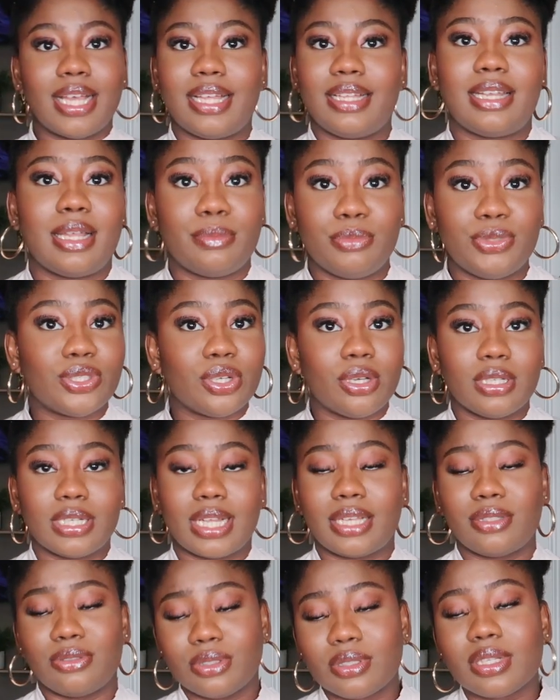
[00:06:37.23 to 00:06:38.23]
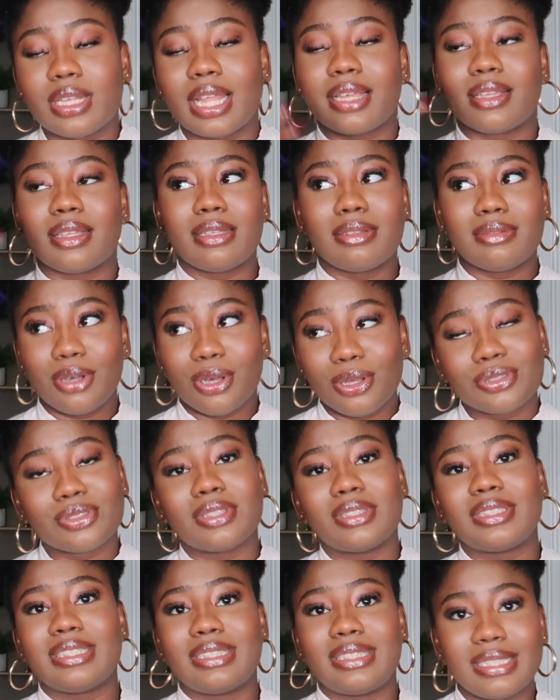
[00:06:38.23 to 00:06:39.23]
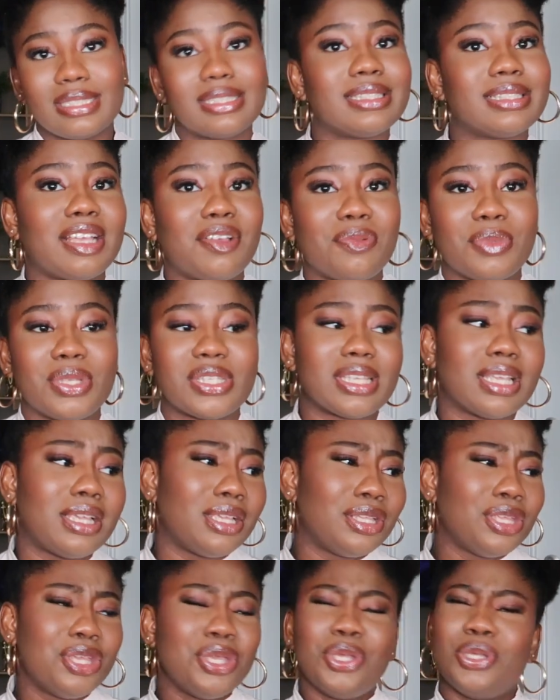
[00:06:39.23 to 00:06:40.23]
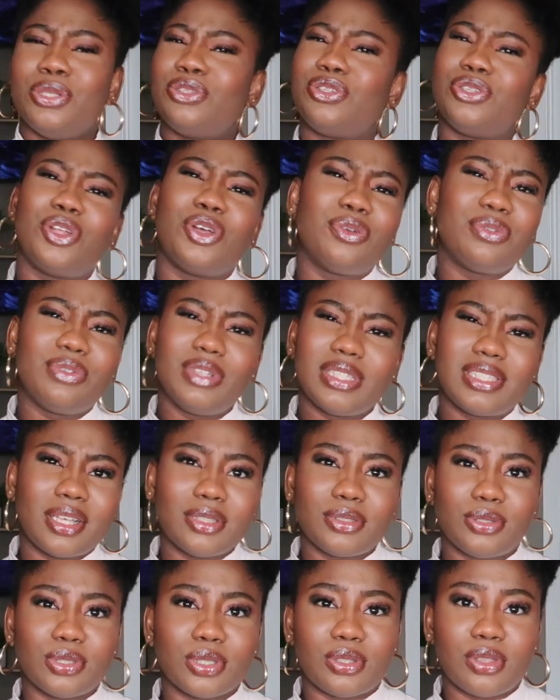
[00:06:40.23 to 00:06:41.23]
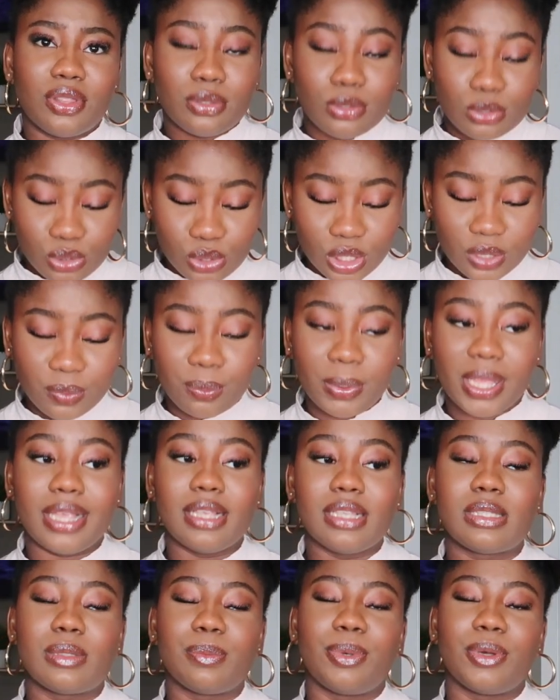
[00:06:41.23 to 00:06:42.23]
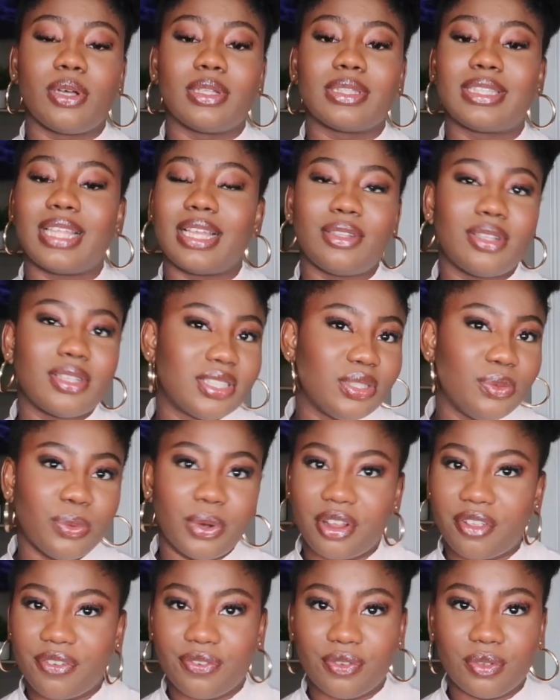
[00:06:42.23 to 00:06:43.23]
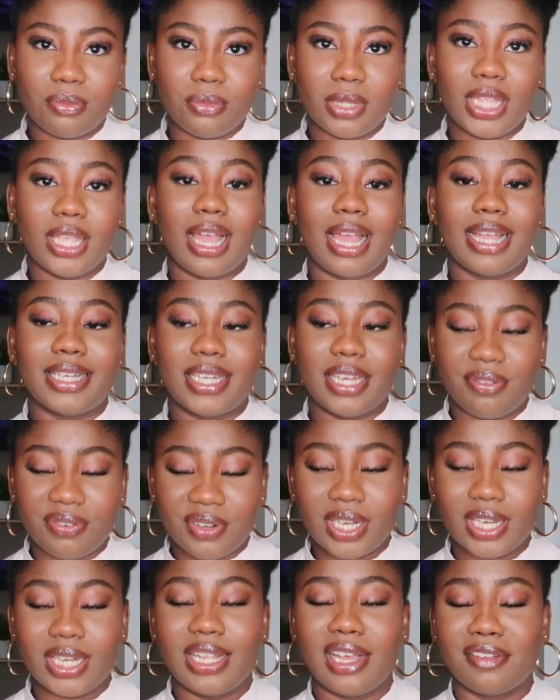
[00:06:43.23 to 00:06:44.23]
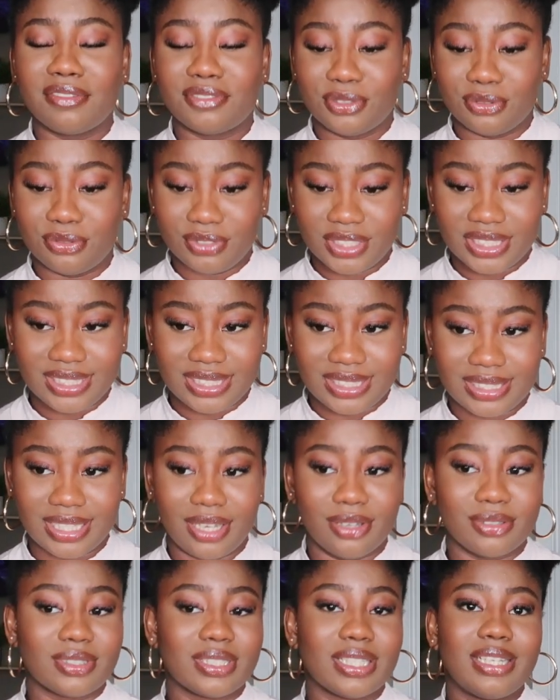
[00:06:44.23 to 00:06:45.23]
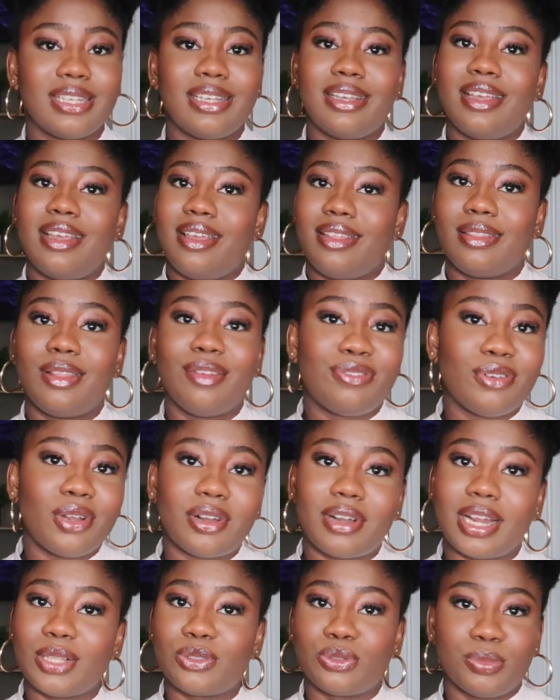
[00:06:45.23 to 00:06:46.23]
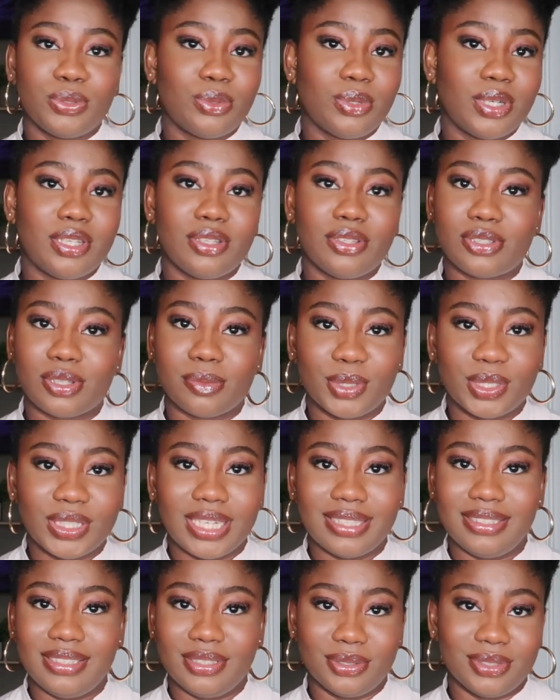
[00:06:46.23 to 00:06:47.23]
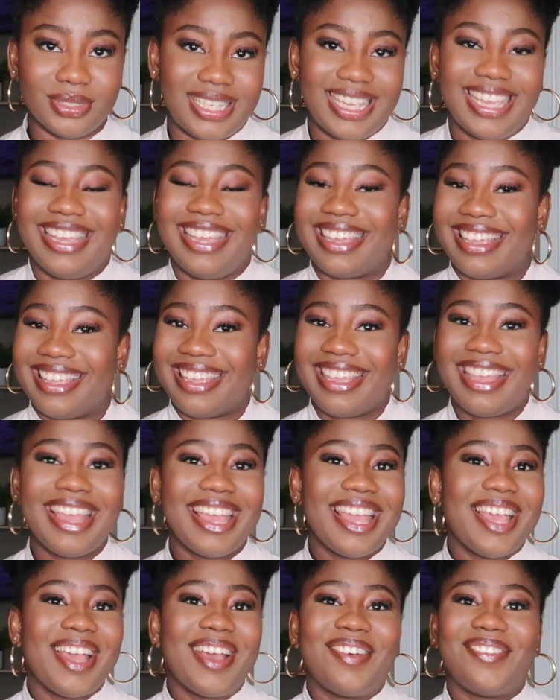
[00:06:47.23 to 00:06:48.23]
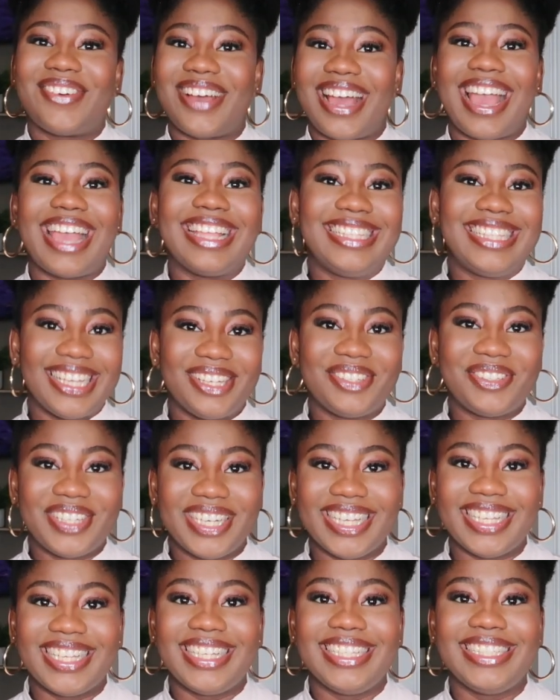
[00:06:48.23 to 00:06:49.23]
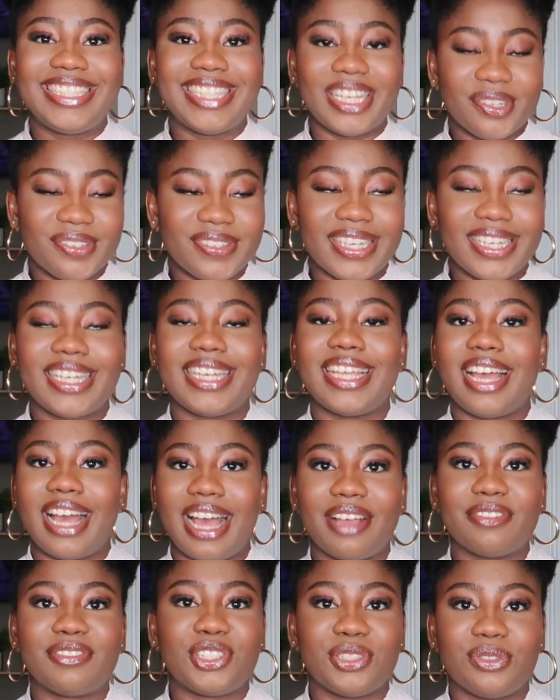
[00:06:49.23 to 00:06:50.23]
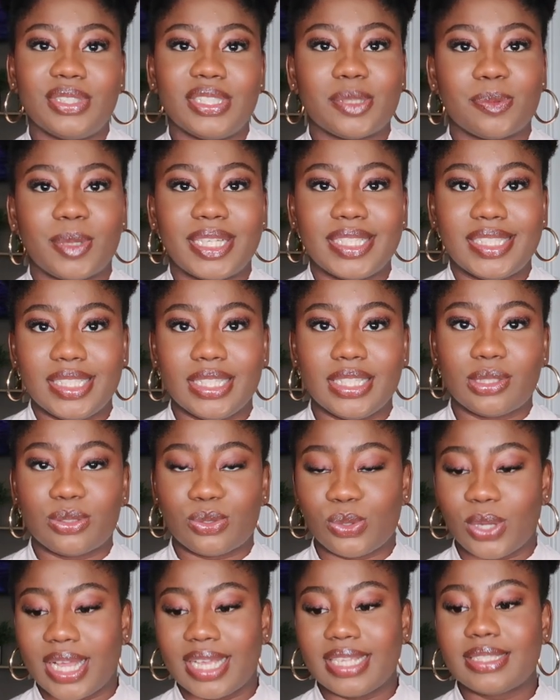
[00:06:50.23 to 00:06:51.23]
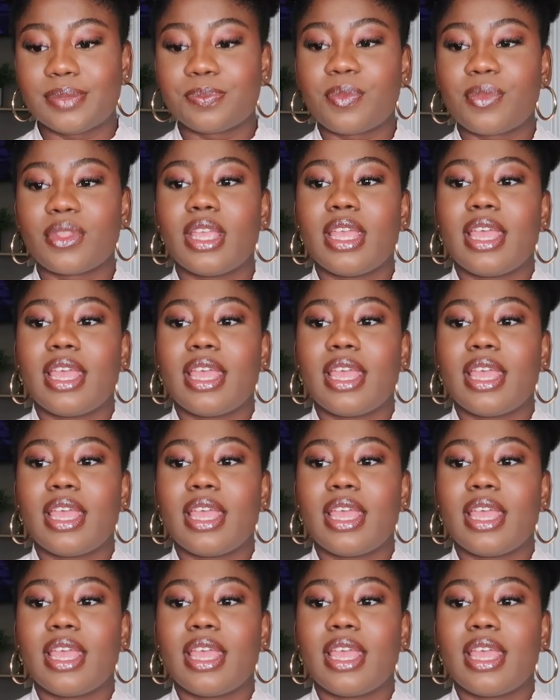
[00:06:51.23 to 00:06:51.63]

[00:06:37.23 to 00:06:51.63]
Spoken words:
And I'm done. I know, like, also the dentists have been saying, do not rinse out your toothpaste, but that doesn't work for me. I definitely have to rinse it out. The fluoride will be working some other day, okay? But I definitely have to rinse my teeth twice